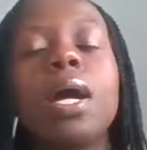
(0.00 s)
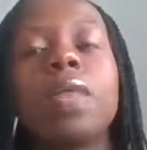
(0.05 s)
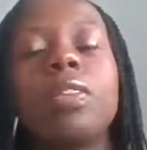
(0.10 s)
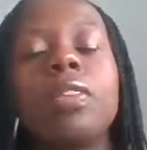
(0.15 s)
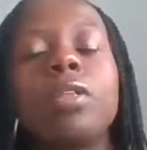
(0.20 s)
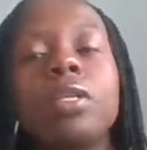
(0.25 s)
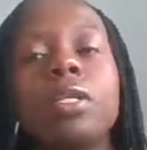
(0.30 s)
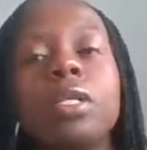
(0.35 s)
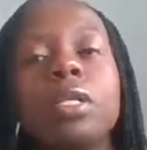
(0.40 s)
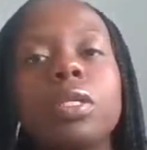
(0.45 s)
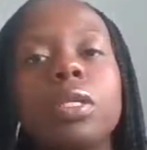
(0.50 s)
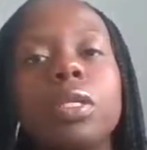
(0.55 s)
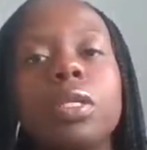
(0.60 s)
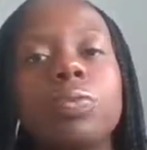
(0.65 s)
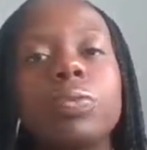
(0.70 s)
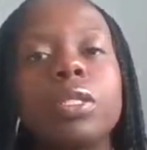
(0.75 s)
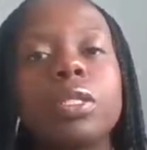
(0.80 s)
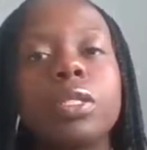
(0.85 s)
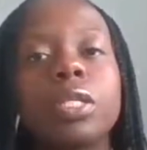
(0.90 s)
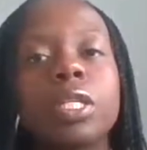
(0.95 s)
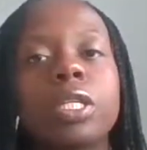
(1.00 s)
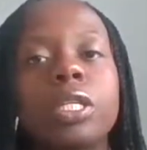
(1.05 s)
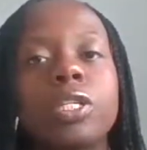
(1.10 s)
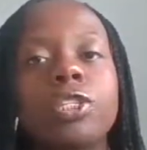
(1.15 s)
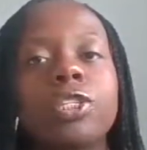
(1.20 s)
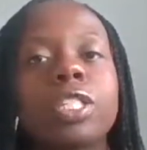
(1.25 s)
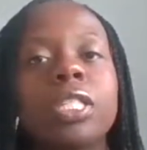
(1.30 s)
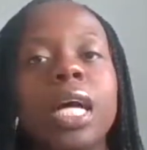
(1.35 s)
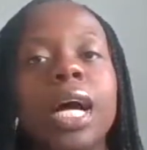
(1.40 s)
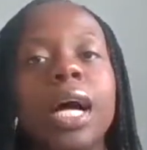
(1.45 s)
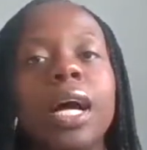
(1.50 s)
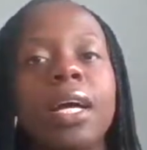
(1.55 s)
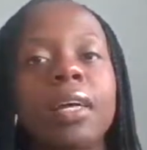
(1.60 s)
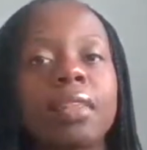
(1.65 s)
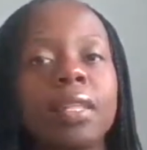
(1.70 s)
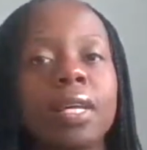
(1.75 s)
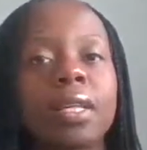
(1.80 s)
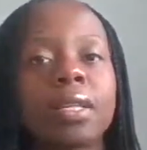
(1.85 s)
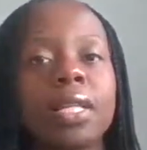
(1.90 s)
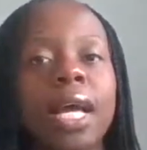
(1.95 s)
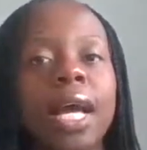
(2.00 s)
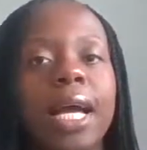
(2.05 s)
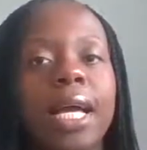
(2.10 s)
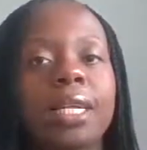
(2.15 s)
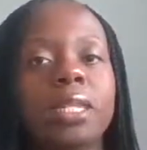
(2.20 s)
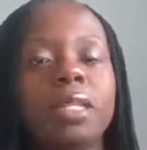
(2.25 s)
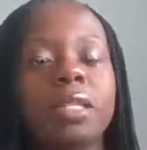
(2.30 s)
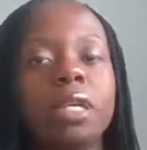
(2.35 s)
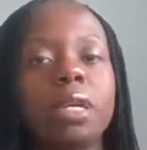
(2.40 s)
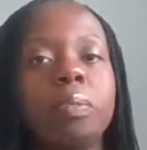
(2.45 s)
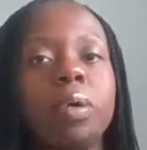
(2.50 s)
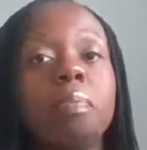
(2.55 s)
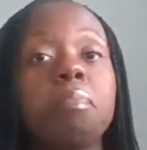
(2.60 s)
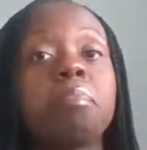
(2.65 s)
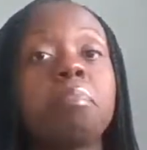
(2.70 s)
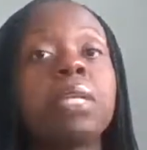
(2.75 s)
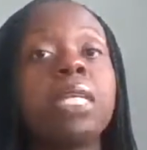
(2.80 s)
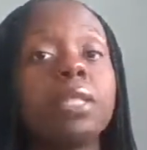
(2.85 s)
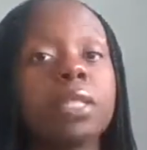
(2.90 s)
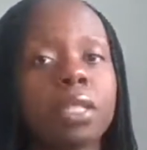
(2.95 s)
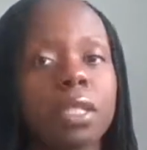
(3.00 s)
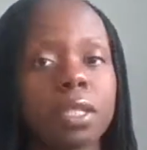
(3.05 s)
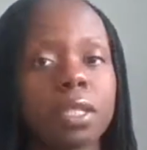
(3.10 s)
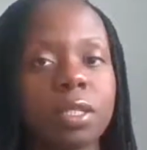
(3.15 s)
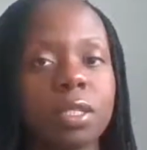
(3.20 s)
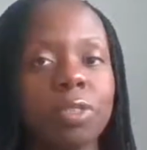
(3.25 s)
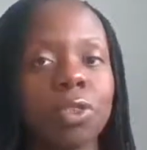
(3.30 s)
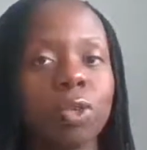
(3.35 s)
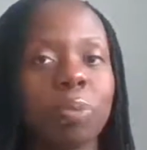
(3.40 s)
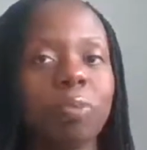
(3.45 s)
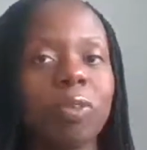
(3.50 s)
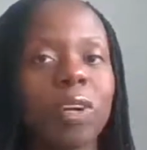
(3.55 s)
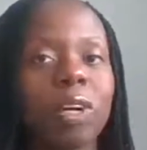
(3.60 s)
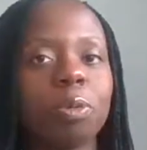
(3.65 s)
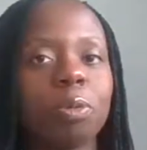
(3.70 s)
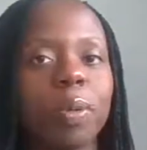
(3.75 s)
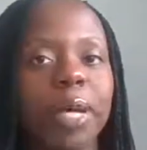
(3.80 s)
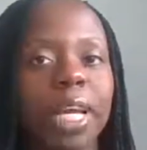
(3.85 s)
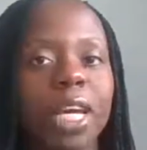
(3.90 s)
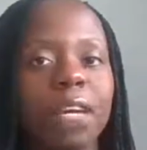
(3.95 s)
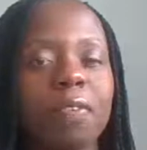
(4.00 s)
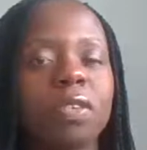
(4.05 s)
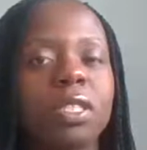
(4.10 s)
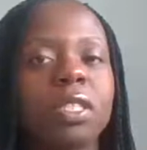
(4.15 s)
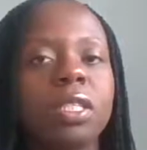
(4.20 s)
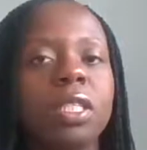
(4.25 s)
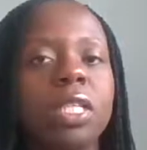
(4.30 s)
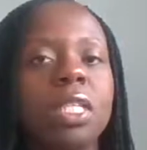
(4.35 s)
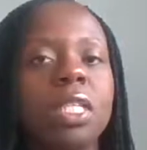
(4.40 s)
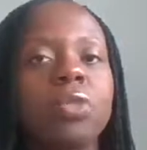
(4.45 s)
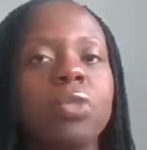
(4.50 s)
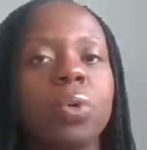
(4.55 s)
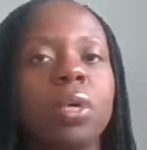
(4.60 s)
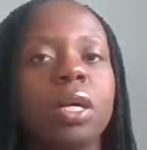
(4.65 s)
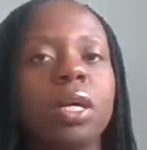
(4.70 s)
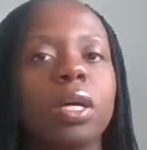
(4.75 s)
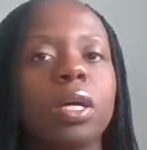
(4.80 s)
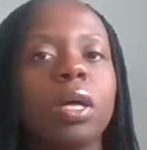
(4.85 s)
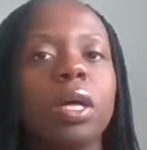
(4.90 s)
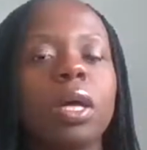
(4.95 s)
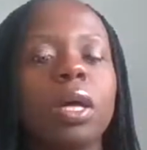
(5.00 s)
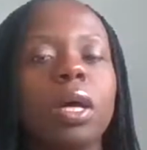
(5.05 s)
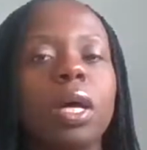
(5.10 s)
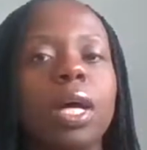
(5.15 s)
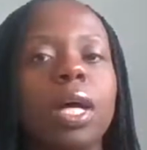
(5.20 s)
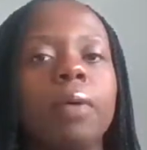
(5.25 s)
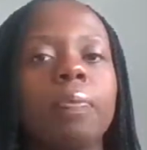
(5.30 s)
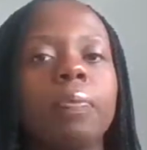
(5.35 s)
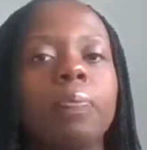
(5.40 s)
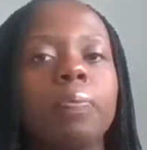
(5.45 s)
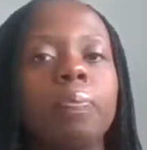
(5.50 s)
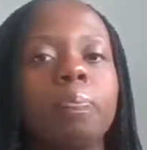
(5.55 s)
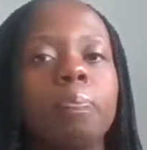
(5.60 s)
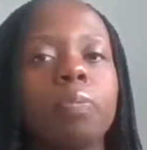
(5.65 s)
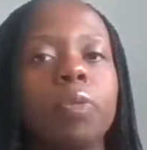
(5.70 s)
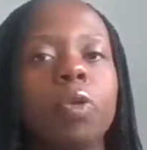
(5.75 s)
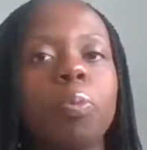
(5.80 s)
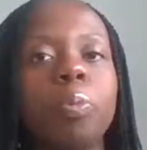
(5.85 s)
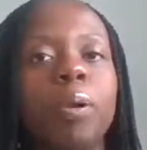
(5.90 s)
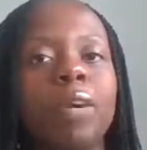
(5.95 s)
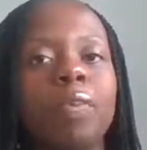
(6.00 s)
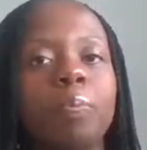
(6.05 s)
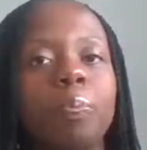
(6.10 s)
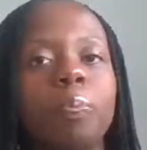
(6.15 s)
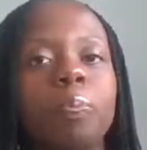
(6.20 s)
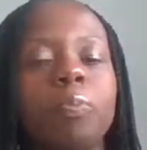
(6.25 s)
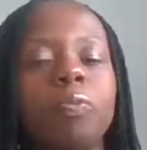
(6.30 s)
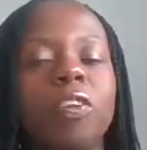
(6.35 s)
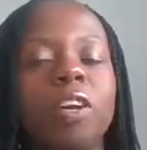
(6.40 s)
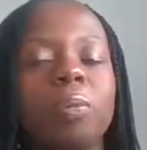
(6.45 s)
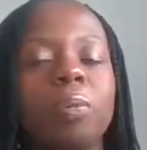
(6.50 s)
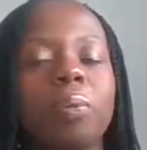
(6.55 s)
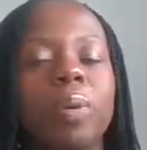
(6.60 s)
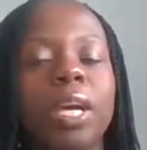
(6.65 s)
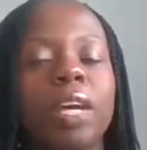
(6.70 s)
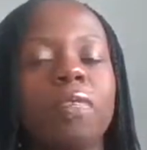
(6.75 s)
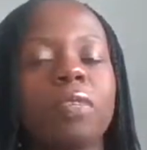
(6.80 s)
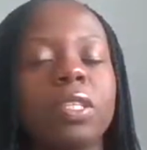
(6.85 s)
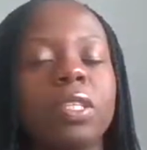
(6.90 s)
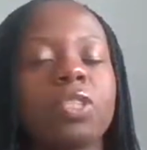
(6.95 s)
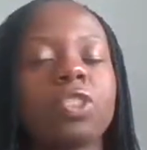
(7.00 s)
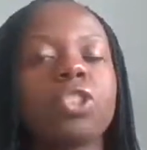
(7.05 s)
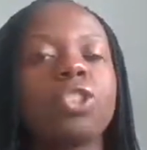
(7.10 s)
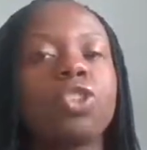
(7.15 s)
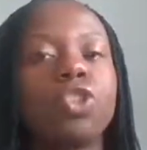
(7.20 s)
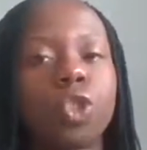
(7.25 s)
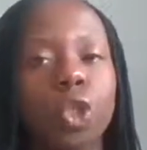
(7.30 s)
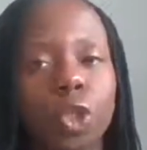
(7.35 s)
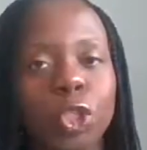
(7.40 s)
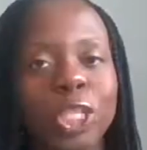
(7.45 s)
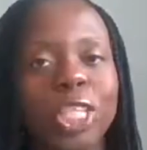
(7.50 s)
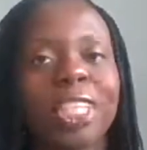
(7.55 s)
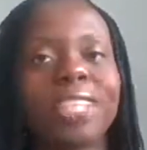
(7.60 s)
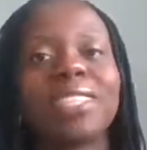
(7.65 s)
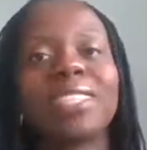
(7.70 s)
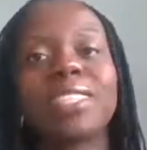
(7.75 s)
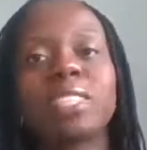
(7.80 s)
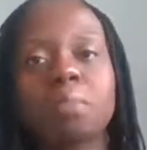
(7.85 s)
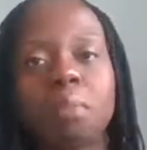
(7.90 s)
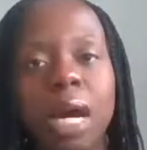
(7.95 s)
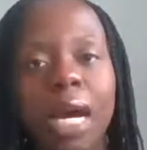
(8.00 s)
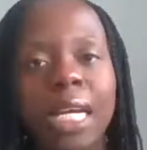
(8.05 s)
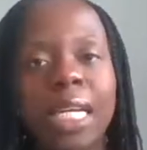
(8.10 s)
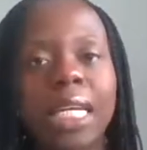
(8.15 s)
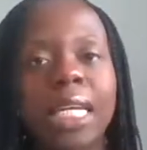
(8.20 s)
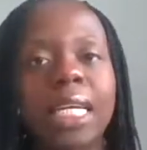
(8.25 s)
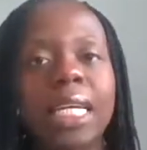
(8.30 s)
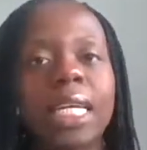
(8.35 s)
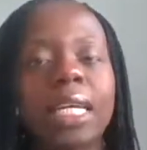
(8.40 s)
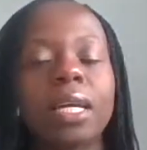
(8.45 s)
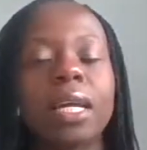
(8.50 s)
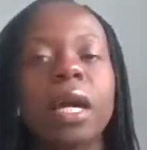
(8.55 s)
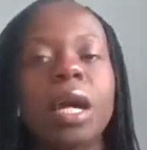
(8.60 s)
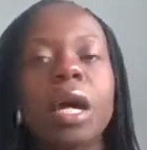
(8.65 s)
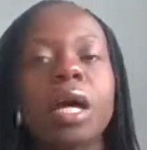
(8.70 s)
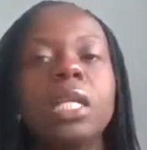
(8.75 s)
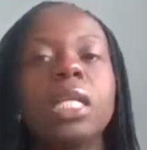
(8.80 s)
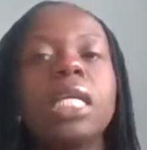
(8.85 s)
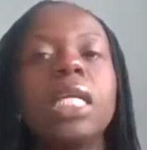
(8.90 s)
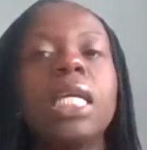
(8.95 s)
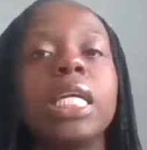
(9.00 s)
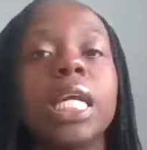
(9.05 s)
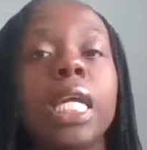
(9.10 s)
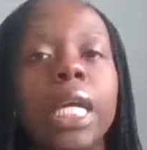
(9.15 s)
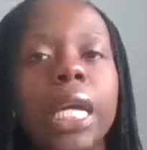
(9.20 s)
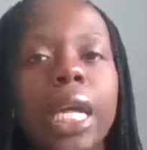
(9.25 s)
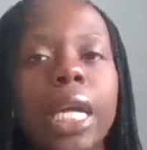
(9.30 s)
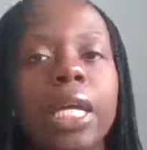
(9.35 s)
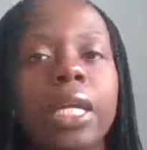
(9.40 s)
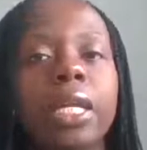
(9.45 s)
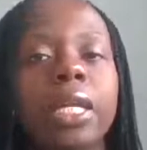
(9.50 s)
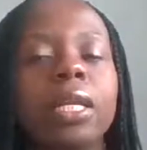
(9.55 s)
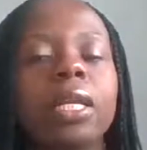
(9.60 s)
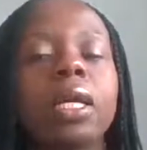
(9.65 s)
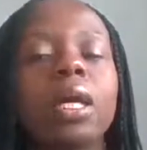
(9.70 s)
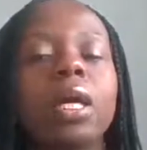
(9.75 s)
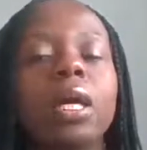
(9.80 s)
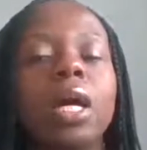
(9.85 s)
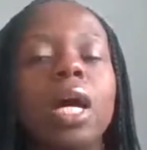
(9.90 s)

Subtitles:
and it was conditions that had immediate nonverbal behaviours, and these were nonverbal behaviours such as nodding, smiling, leaning in